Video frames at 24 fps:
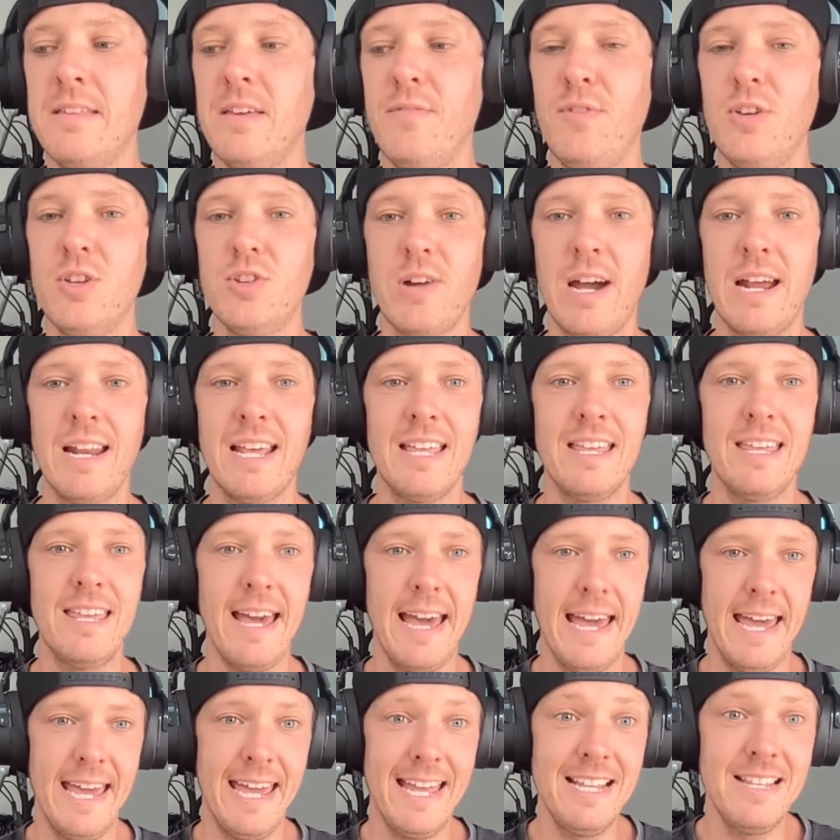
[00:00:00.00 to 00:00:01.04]
If you're trying to
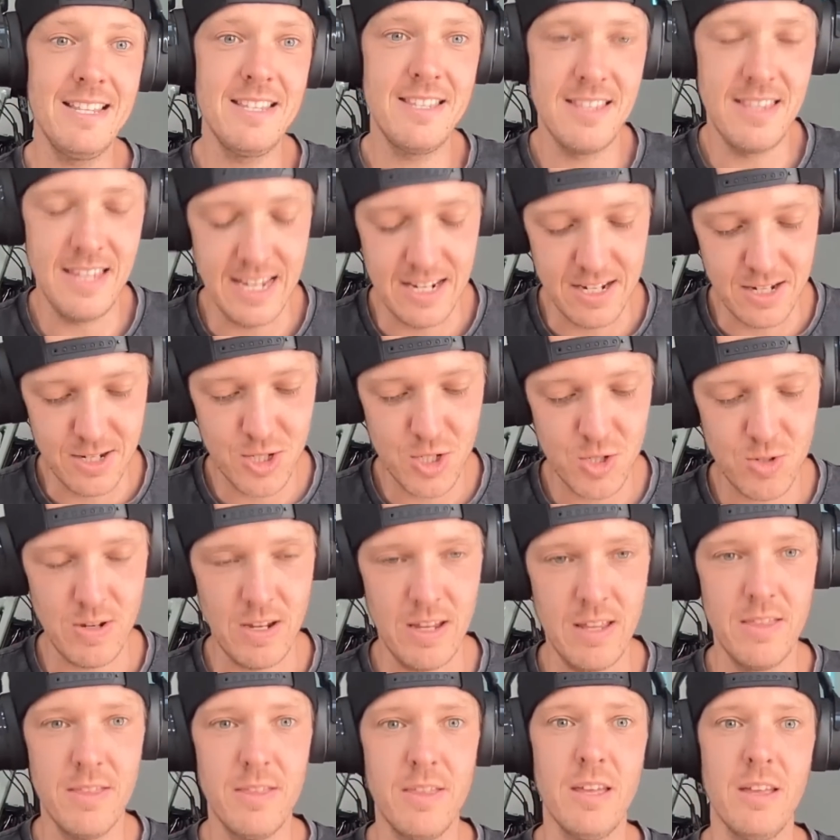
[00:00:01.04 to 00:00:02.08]
get into the
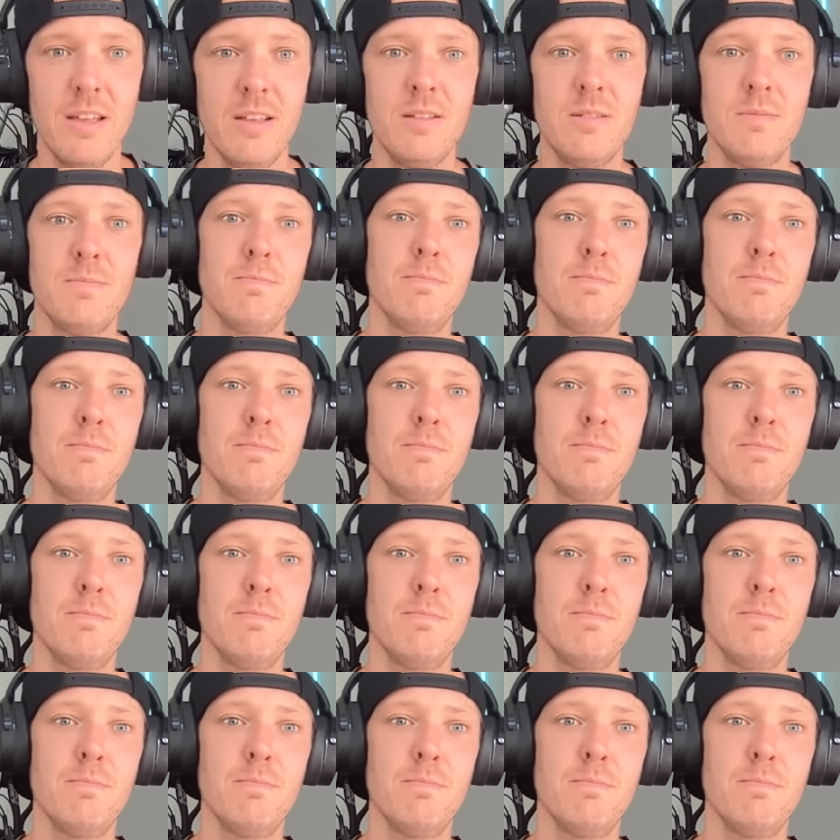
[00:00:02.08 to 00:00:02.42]
industry, the